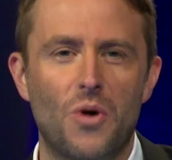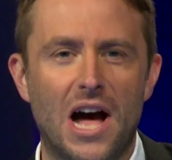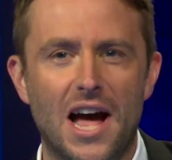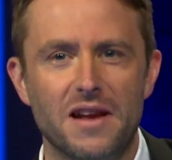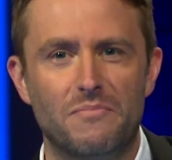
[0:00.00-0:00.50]

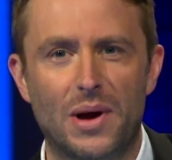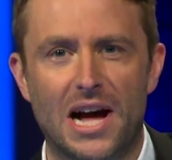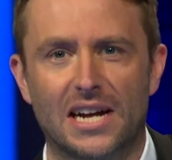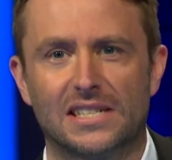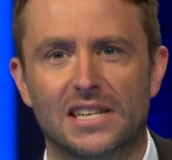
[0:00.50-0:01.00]
wine
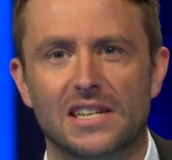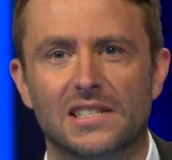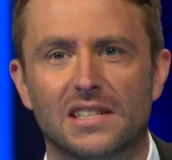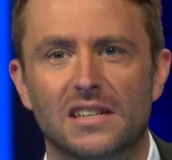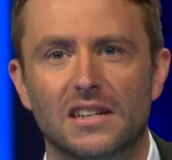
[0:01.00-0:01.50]
boxes.
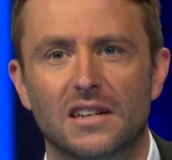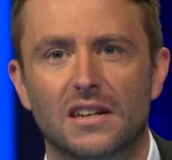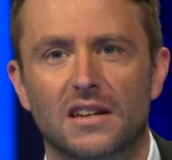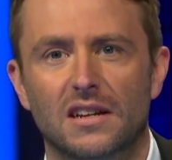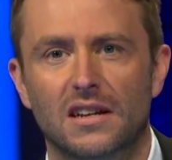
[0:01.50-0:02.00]

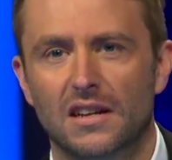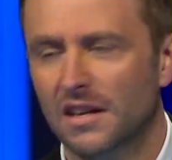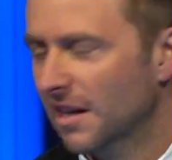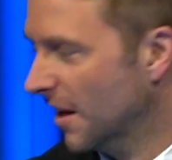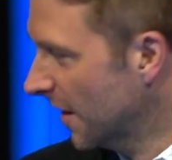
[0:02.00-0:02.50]

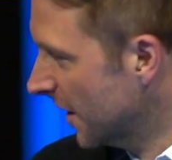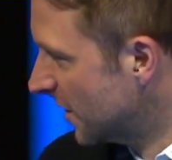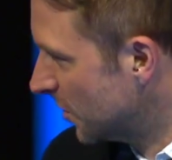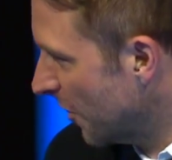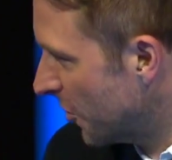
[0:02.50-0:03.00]

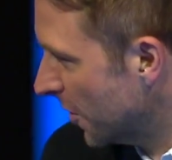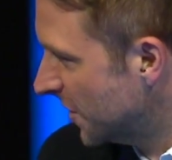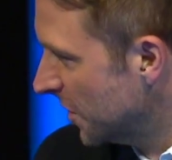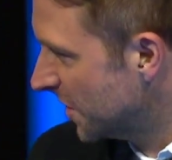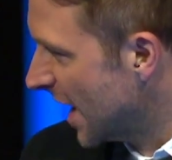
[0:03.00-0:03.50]
this, of course,
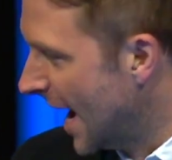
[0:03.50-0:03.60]
used the